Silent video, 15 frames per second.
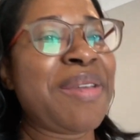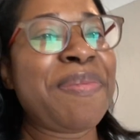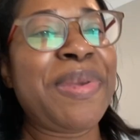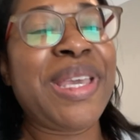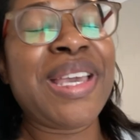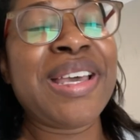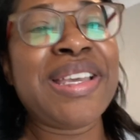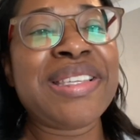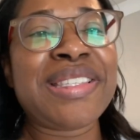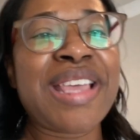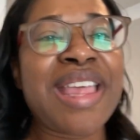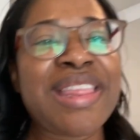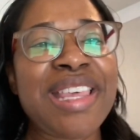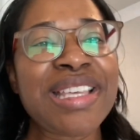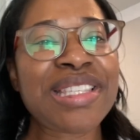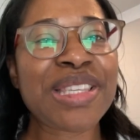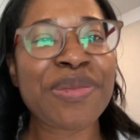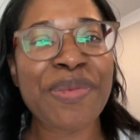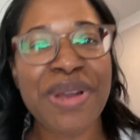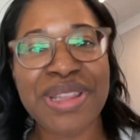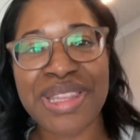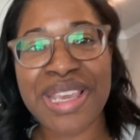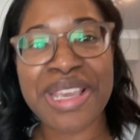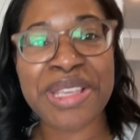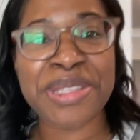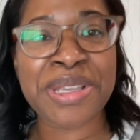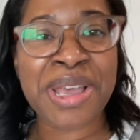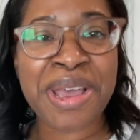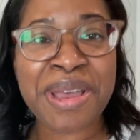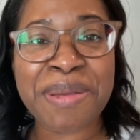because this is where things
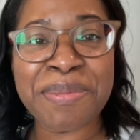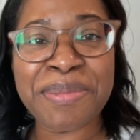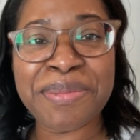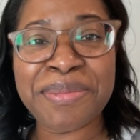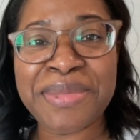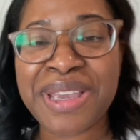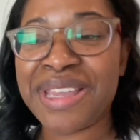come